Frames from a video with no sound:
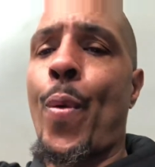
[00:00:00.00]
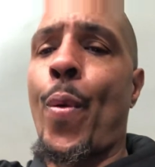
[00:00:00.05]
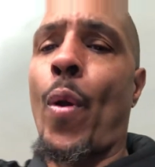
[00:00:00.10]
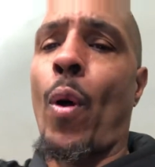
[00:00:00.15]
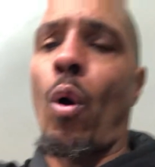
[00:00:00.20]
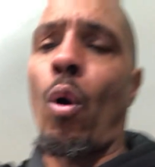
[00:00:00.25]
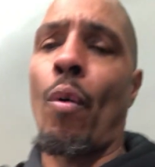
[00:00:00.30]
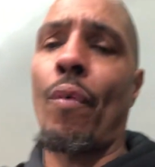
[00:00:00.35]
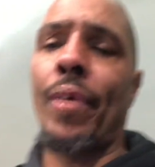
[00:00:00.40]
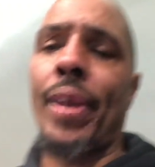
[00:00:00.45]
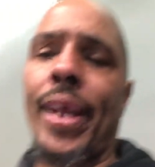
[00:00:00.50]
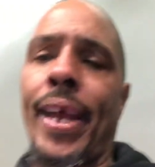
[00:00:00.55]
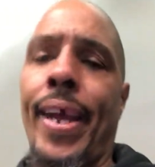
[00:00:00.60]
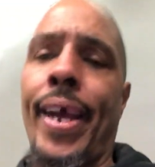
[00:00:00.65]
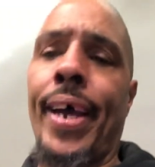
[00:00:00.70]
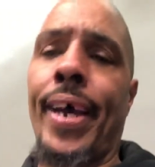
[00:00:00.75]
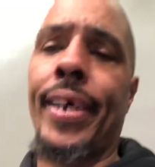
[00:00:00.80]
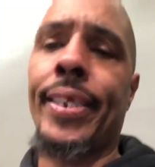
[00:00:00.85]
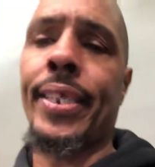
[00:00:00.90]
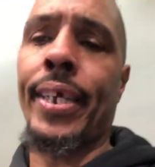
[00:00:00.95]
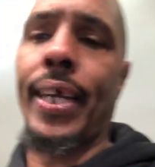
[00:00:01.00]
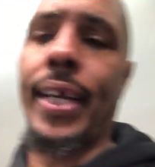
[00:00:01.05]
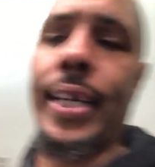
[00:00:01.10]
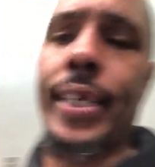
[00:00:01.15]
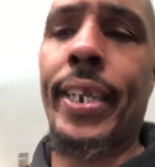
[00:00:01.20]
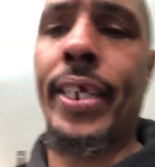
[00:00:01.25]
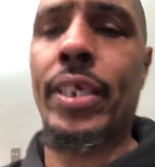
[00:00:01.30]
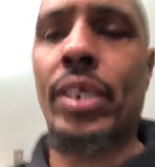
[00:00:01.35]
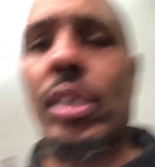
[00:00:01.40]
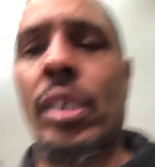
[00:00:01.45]
over there to
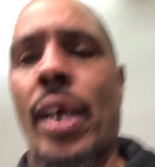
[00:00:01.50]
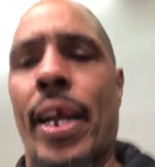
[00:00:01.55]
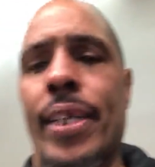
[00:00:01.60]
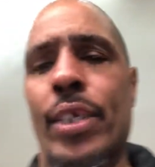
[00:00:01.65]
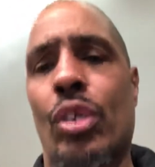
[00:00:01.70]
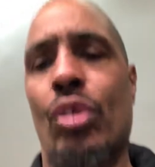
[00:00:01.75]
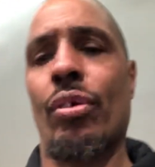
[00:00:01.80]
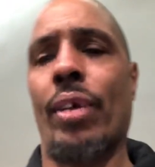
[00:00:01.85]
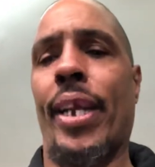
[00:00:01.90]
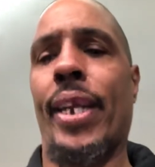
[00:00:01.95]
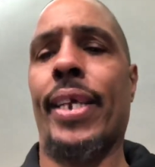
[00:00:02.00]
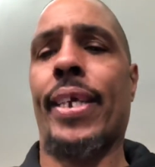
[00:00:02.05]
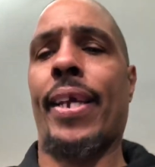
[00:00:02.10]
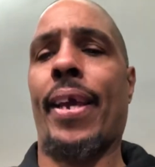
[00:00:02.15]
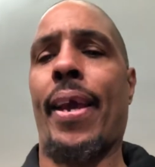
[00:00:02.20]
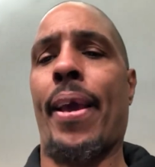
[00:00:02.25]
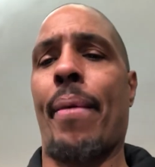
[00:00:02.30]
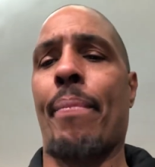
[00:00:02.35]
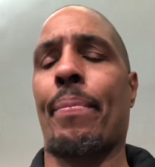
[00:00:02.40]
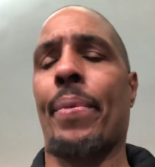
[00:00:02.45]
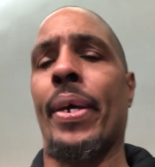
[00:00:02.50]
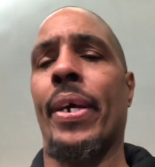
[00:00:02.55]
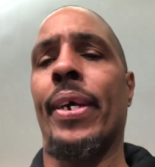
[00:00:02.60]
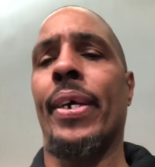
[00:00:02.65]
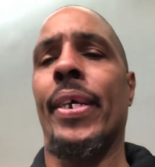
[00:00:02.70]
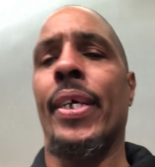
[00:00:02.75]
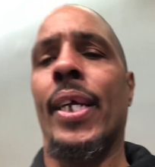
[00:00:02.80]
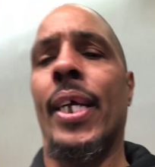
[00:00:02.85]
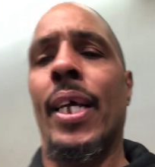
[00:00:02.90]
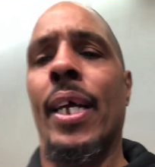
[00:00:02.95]
England, start his training camp.
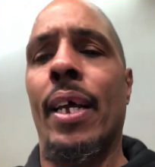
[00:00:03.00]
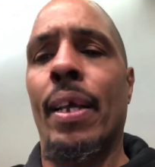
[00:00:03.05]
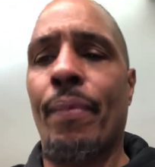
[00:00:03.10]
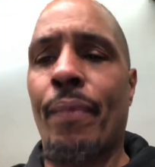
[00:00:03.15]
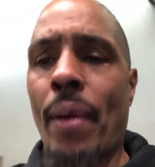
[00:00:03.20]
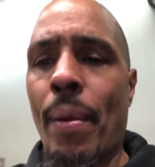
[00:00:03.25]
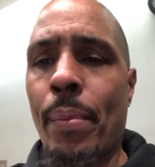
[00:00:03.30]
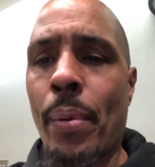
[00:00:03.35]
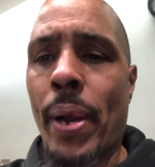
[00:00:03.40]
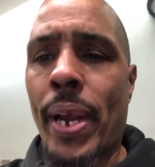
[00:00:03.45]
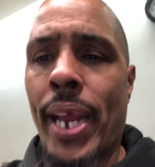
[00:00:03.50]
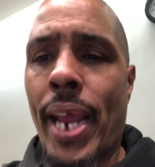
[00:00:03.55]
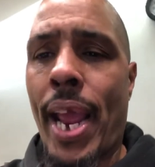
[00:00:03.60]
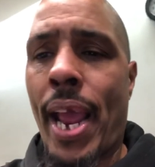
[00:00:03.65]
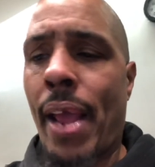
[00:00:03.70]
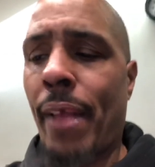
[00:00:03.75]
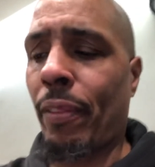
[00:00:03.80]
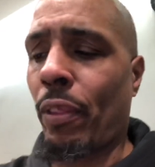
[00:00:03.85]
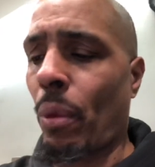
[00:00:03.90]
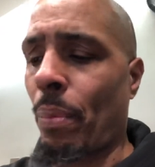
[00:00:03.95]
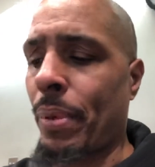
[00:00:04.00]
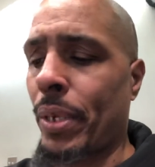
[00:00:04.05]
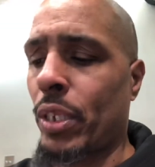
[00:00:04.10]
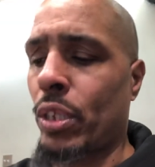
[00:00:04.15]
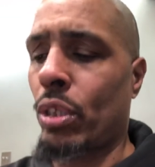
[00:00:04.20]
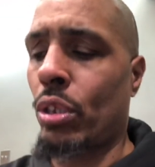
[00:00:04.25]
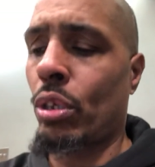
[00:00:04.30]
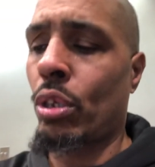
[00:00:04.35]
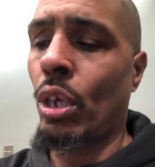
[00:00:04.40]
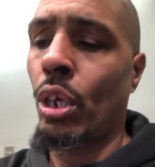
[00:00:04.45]
February 8th, he'll be
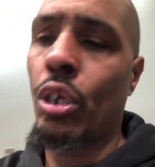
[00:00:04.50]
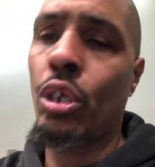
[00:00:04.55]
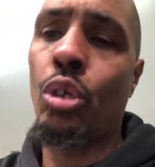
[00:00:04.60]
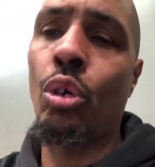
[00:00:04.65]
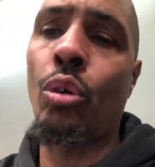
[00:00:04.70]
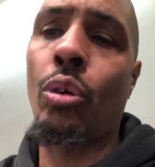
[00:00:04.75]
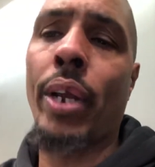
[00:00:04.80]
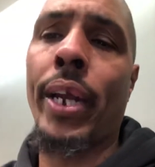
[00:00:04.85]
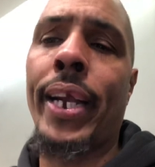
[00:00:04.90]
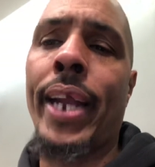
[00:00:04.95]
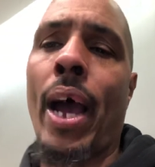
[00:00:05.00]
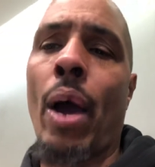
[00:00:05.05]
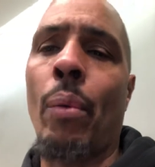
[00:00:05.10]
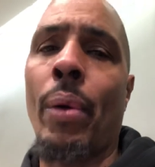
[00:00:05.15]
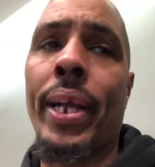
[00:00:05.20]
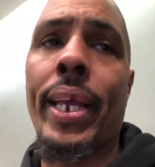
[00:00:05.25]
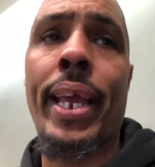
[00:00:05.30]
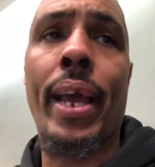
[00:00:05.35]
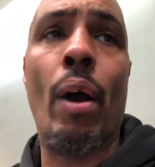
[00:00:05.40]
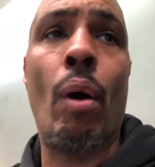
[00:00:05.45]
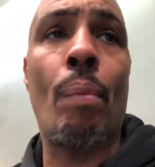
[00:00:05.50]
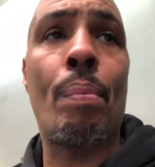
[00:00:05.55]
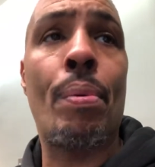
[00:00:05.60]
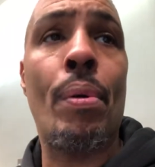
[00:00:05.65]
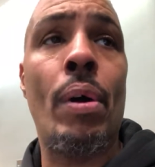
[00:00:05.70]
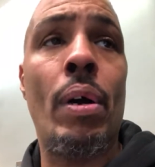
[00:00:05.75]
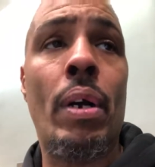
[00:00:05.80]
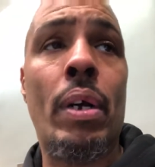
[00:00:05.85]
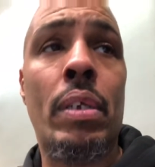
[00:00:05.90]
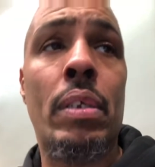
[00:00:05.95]
duking it out with Kell
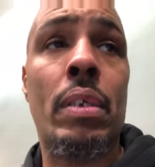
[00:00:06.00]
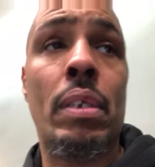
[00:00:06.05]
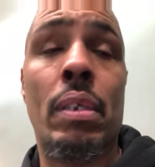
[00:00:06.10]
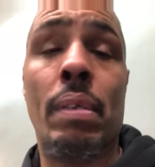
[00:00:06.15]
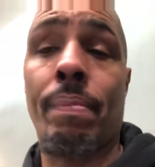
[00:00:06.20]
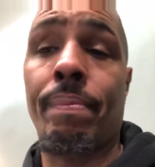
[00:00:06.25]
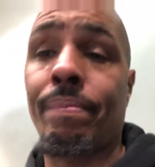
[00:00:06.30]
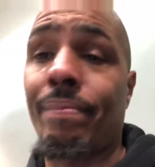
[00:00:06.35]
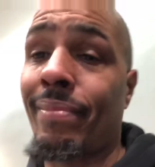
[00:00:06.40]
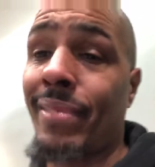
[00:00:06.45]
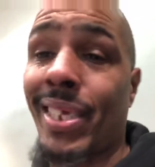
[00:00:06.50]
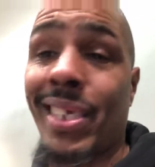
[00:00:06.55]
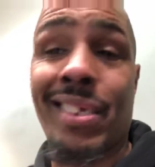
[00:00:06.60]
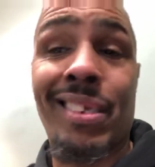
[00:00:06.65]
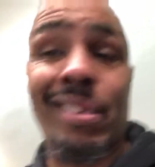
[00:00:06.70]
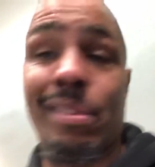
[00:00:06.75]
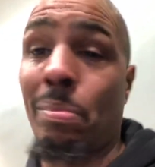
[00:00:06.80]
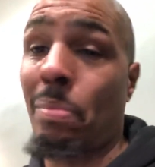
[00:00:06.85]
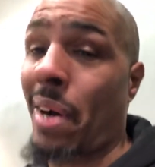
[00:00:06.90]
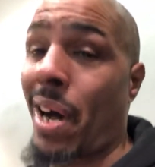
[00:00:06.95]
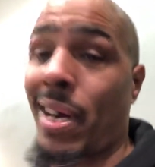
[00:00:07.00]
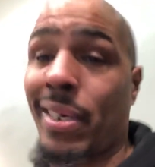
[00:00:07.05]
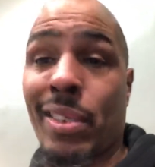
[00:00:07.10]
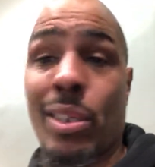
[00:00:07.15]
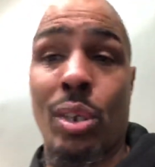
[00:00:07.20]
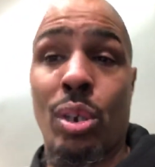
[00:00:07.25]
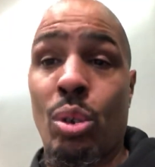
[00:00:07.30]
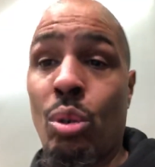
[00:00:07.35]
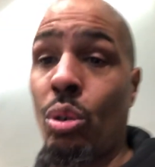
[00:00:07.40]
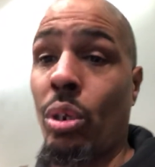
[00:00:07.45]
Brooks. This is Mark
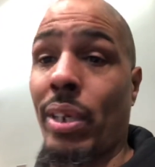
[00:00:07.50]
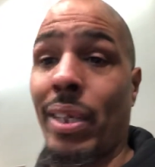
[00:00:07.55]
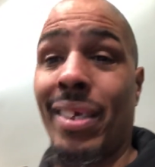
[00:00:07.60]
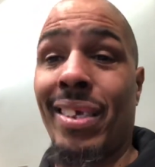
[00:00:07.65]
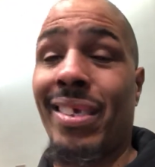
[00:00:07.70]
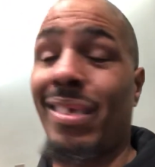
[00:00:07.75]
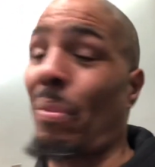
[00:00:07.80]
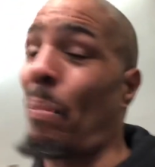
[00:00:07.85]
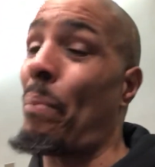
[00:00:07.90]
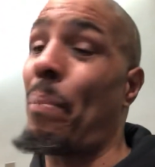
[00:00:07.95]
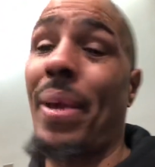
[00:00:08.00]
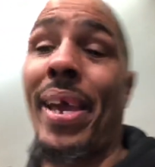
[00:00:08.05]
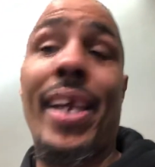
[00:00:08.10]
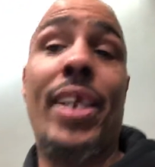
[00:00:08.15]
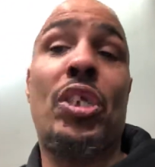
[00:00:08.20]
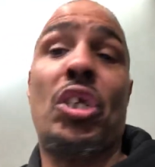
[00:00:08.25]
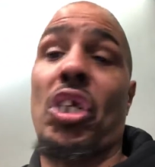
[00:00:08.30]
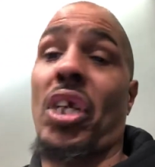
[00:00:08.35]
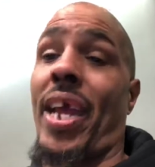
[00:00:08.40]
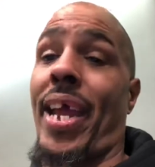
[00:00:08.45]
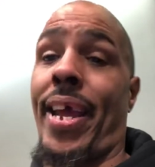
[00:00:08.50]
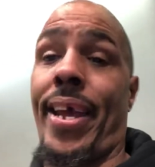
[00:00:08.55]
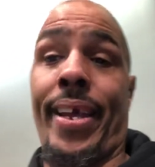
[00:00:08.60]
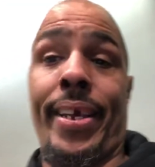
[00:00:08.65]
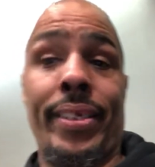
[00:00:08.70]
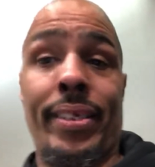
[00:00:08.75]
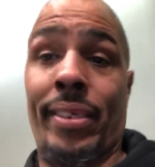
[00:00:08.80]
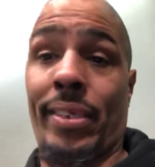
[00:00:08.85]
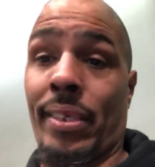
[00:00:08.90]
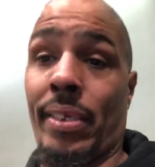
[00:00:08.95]
DeLuca's big
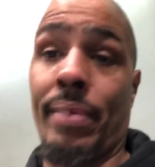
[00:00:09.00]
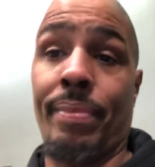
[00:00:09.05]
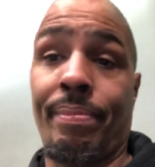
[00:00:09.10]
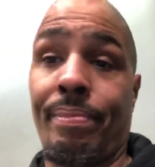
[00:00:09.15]
chance.